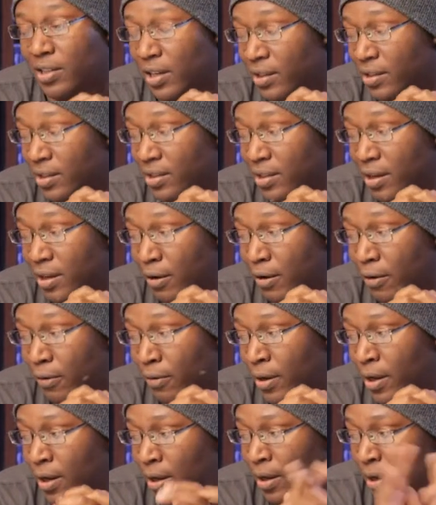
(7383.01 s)
And
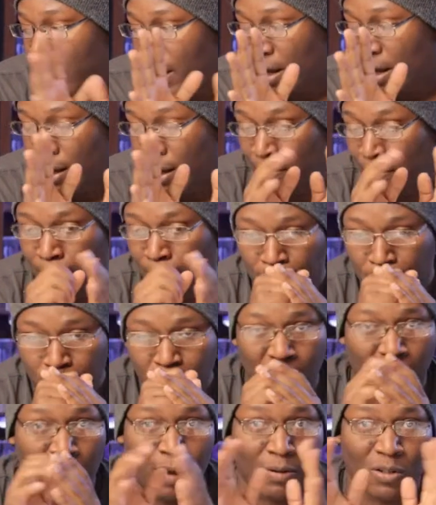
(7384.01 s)
so uh,
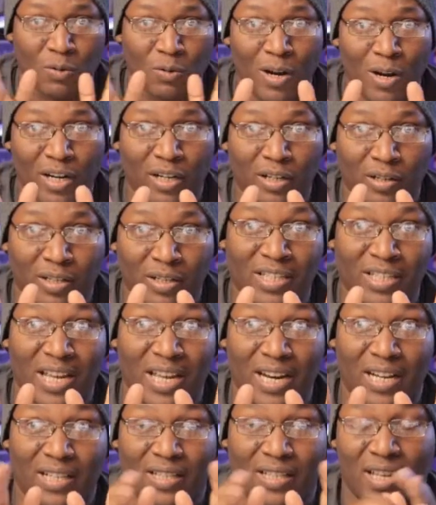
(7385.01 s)
I was wanting to
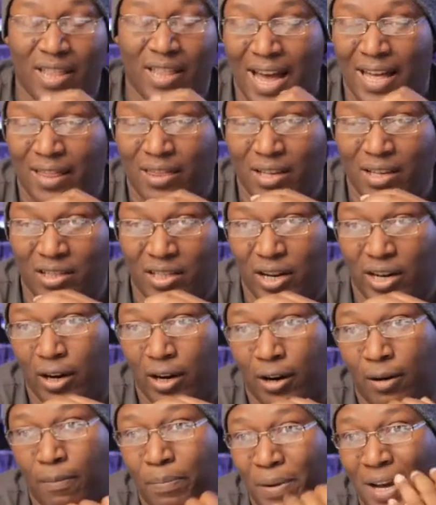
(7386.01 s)
get into that this
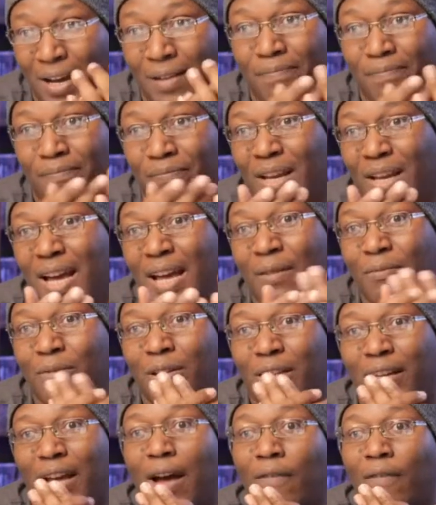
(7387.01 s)
year, but I didn't
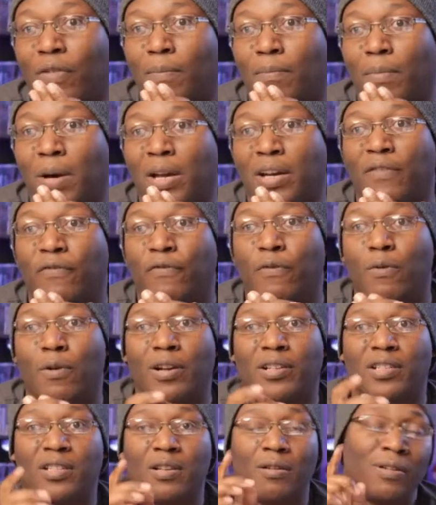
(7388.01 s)
really have the money
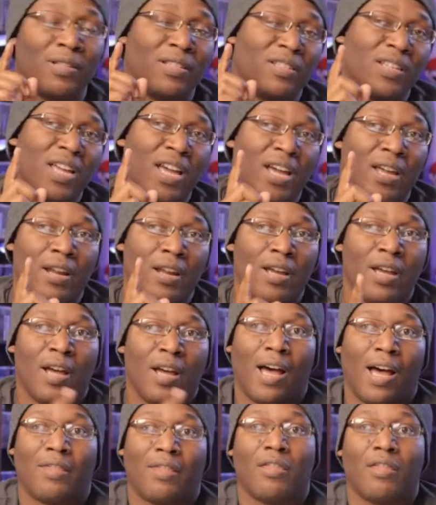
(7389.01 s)
for it. So instead,
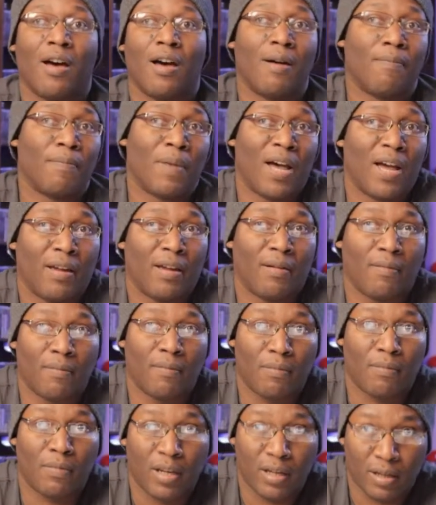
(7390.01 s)
I thought my
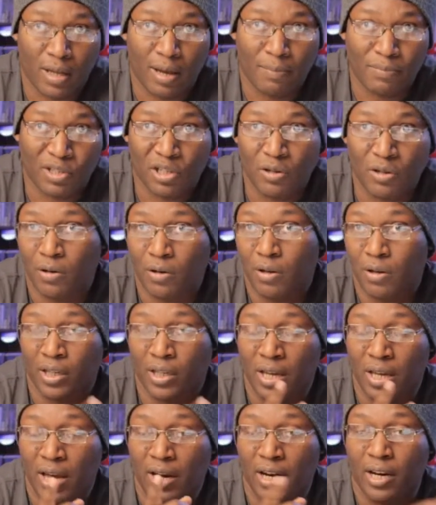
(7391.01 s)
they, I'm shooting on the
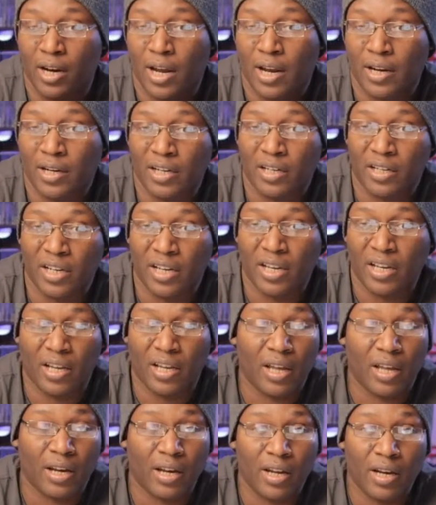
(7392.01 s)
Canon
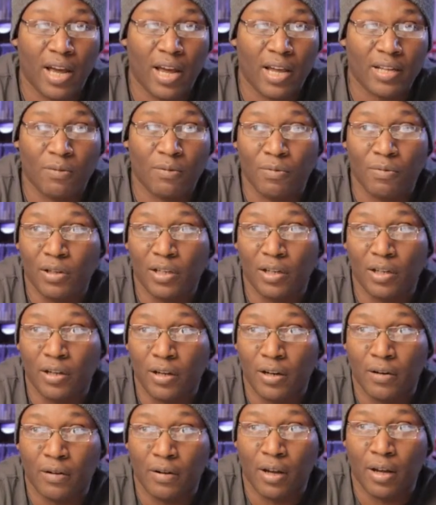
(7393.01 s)
90D, and it has a really
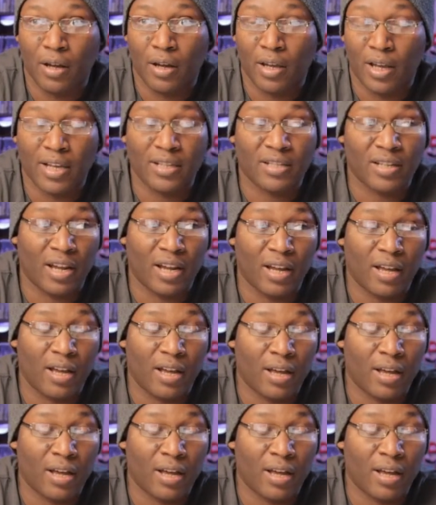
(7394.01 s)
good. Uh, it has a